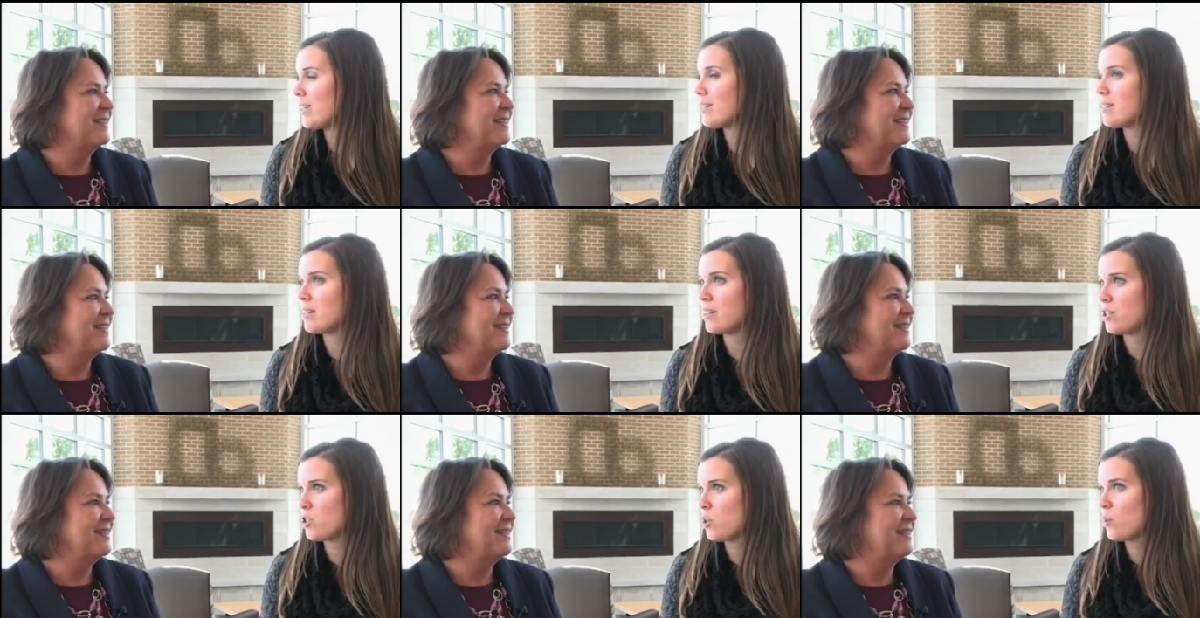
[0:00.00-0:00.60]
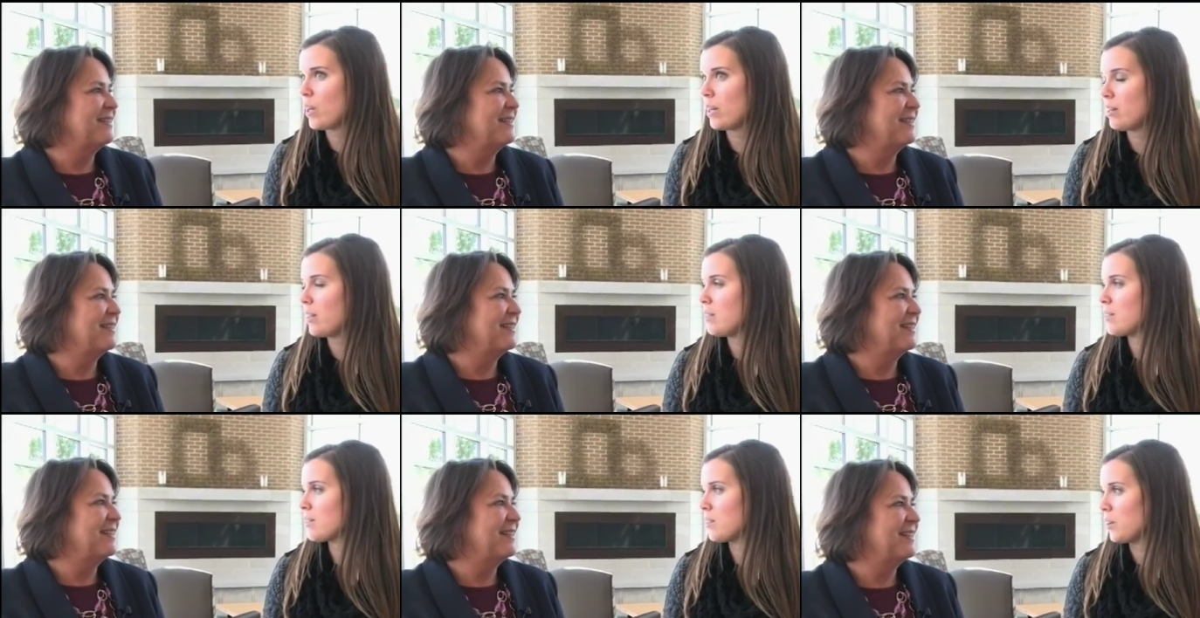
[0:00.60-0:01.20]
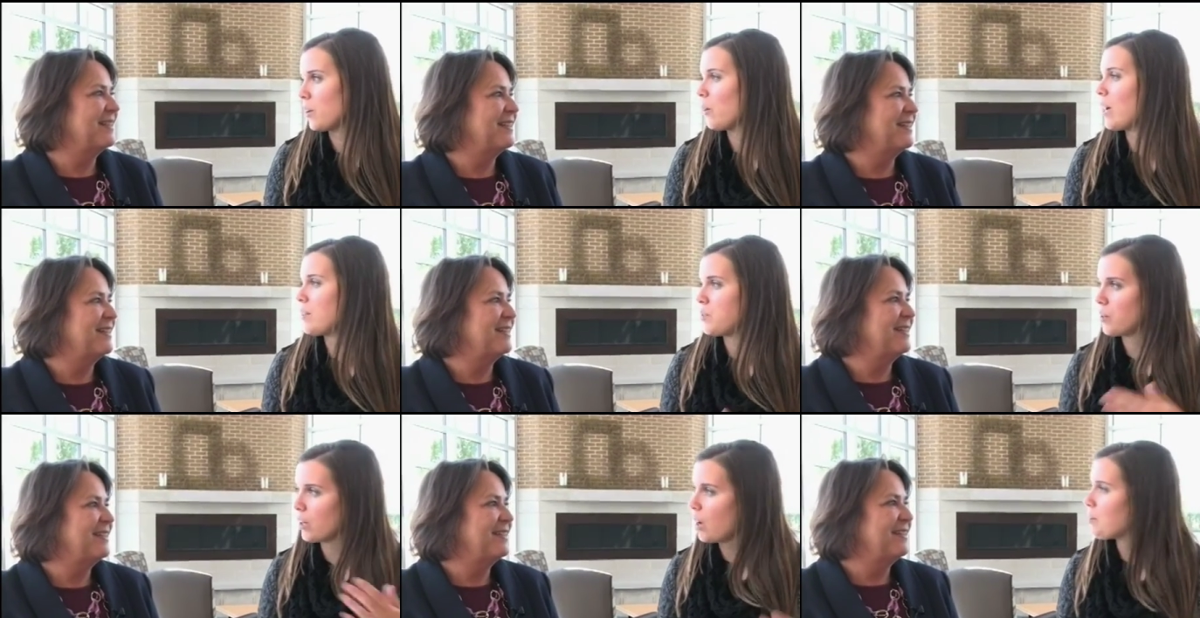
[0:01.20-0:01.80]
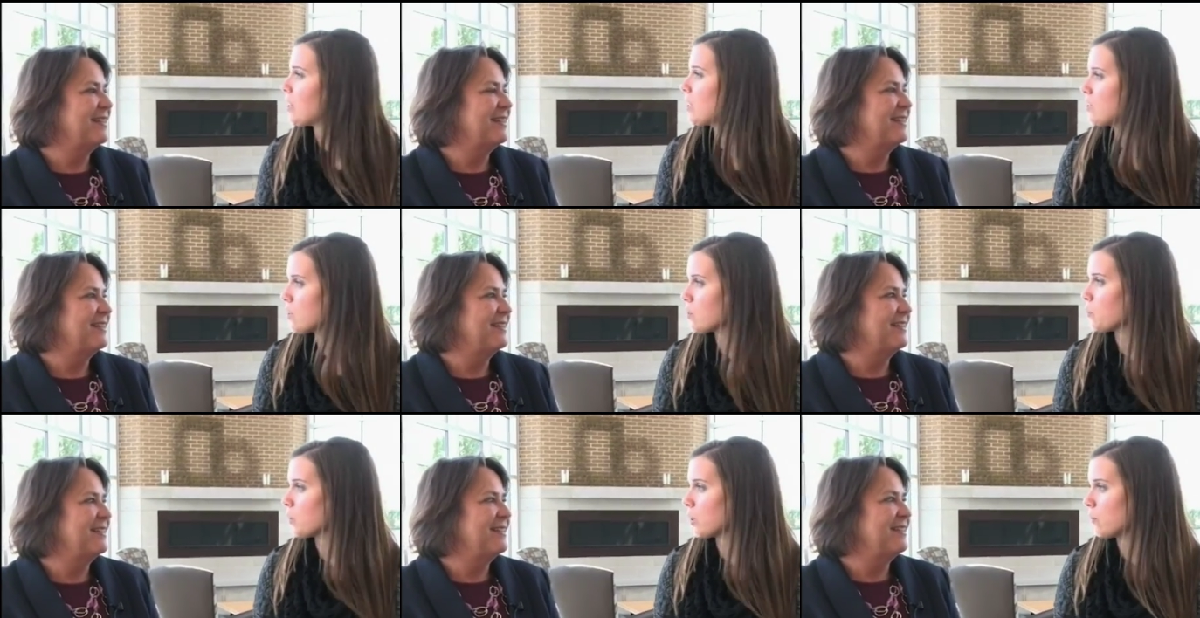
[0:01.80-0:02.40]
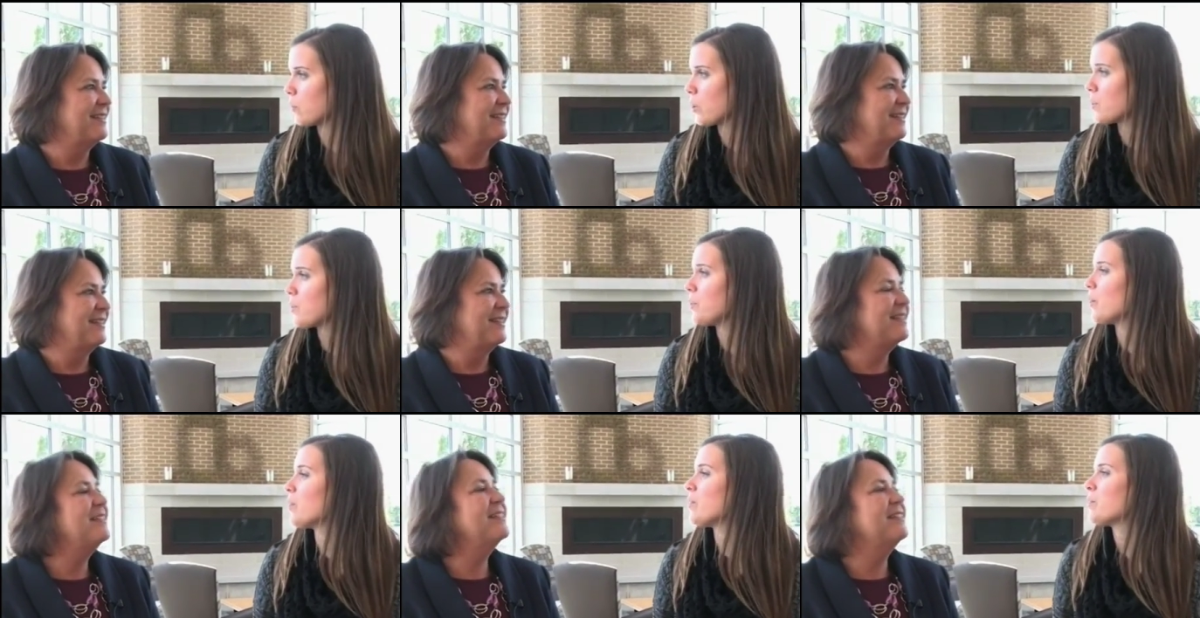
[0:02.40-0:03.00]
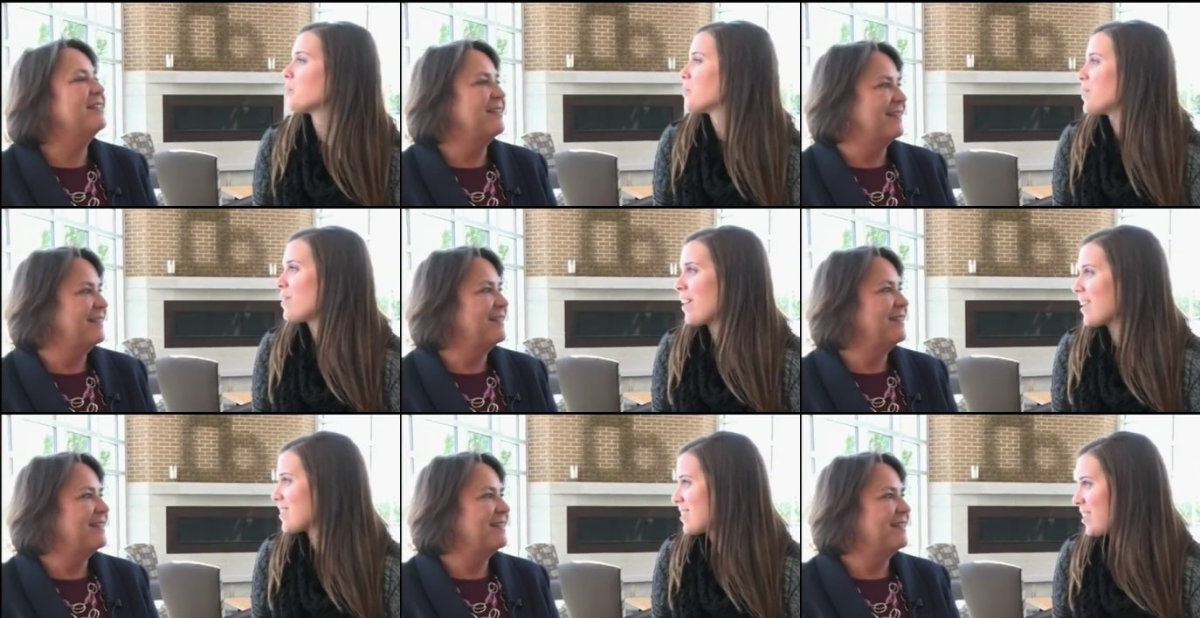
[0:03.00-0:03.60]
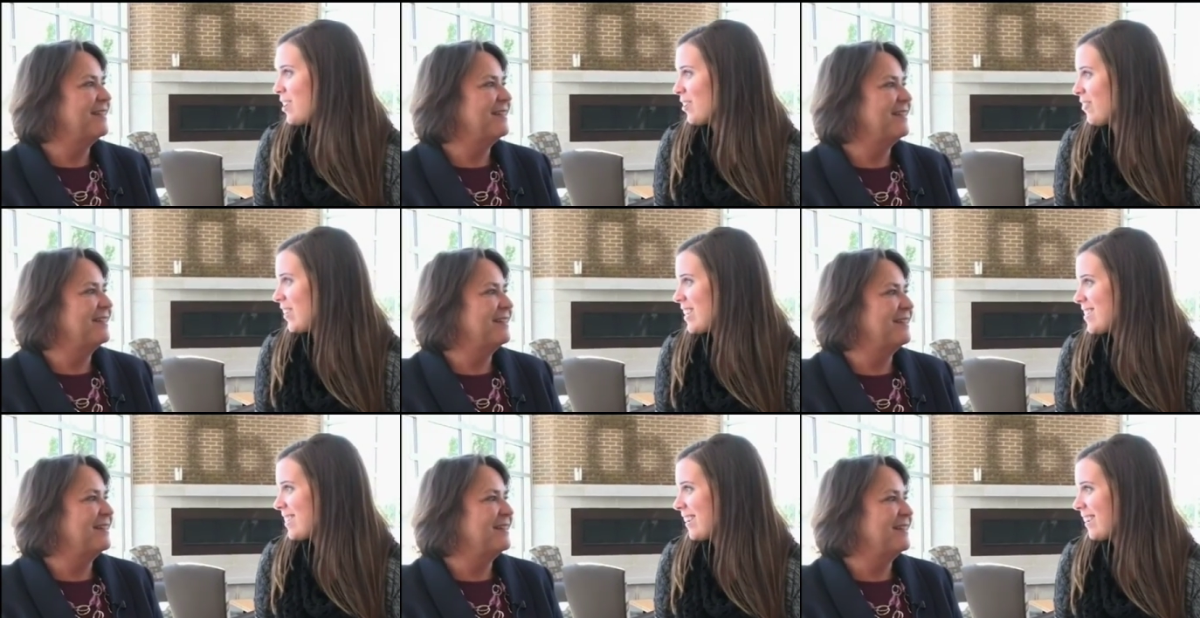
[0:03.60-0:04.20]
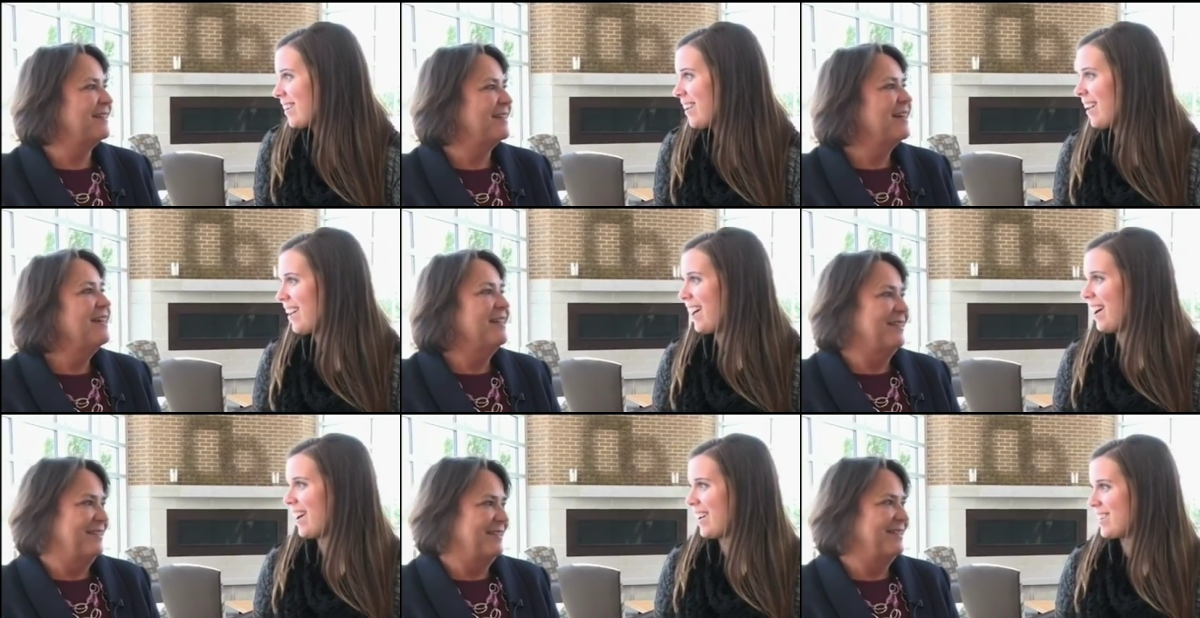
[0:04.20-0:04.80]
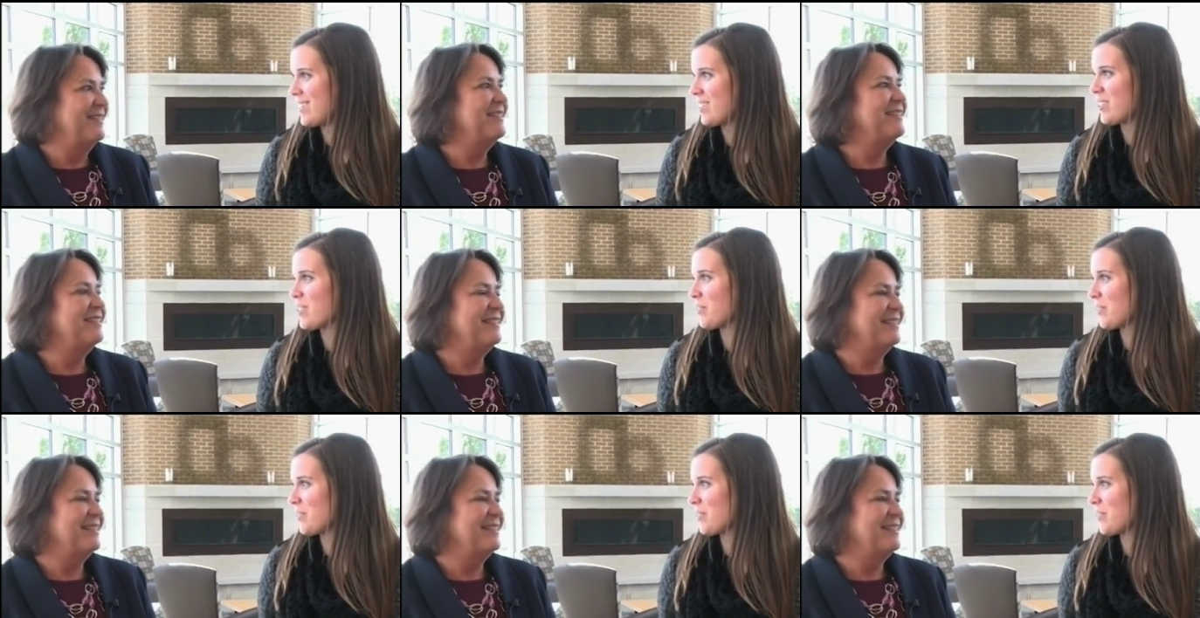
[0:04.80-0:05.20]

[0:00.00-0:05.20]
Speaker 1: is an issue that is, you know, as you're coming into the workforce, you don't even realize that you're facing. Uh, so it's